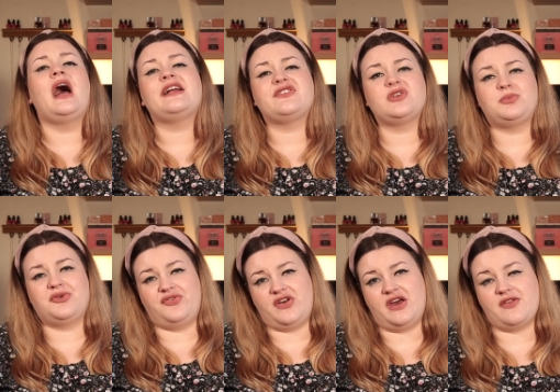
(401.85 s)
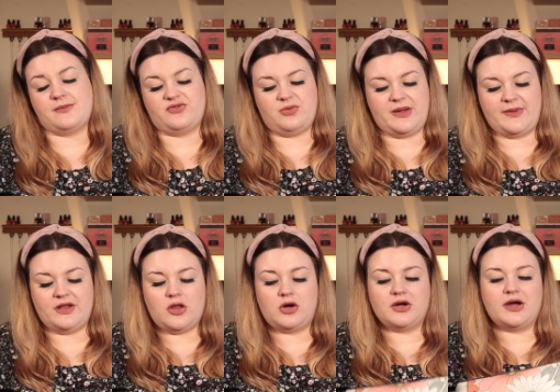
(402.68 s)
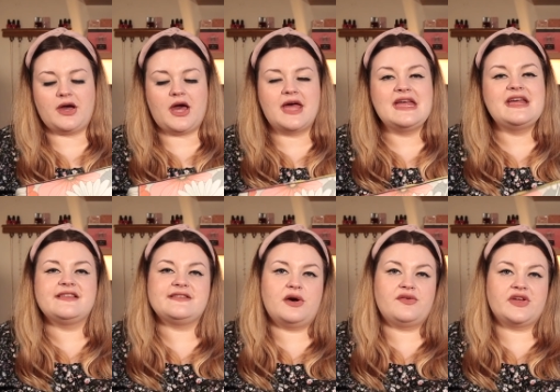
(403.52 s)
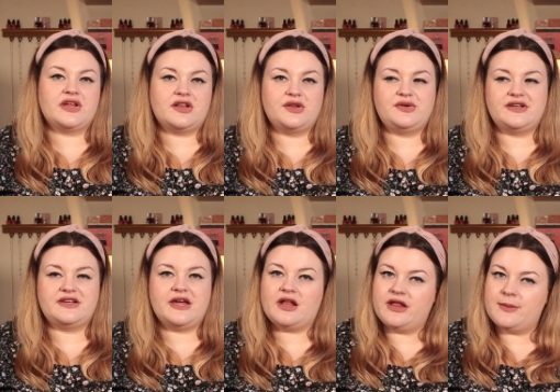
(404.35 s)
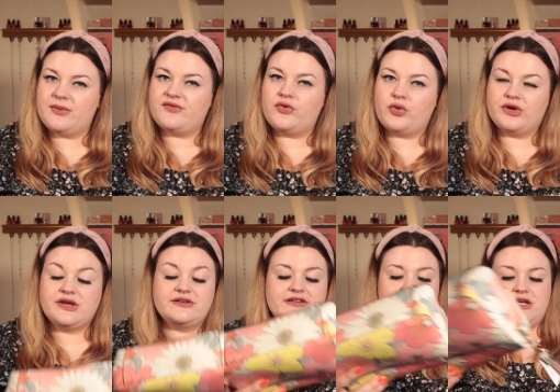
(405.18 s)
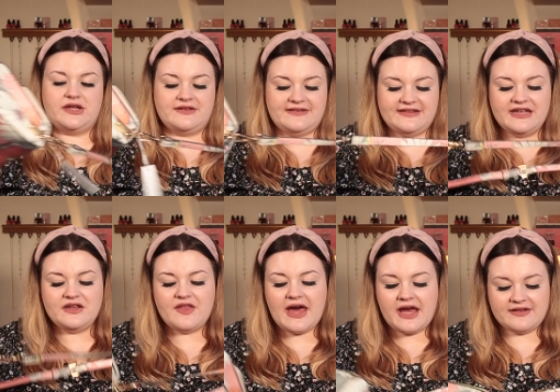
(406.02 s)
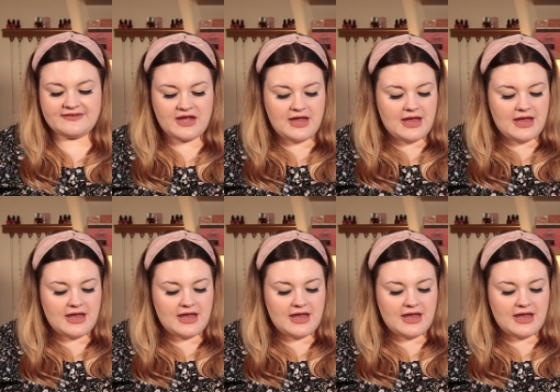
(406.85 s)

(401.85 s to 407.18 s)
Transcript: I do prefer them to be a bit longer so I've included a clip for you so that you can see that